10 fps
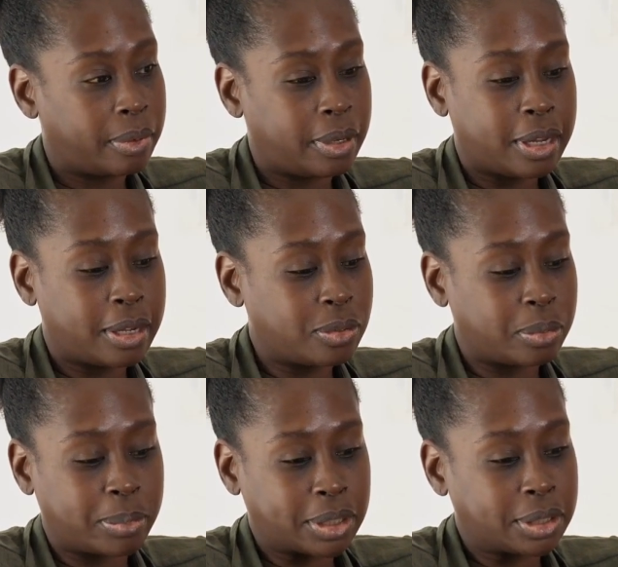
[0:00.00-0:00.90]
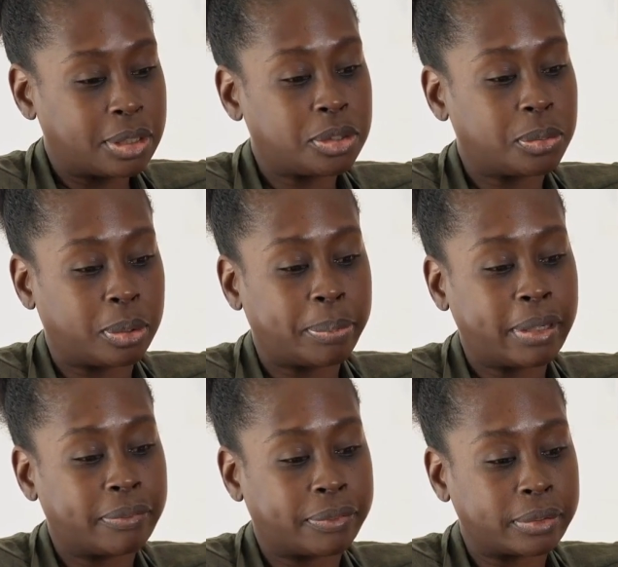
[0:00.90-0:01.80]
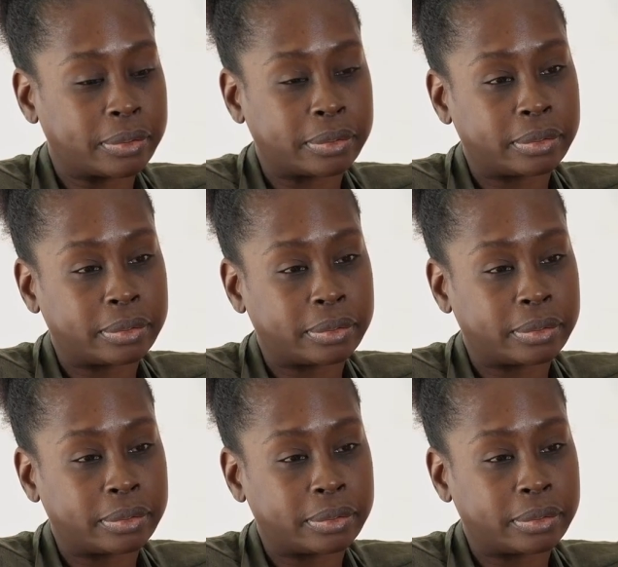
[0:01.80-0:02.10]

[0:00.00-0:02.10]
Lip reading: You can't do much. It's real painful.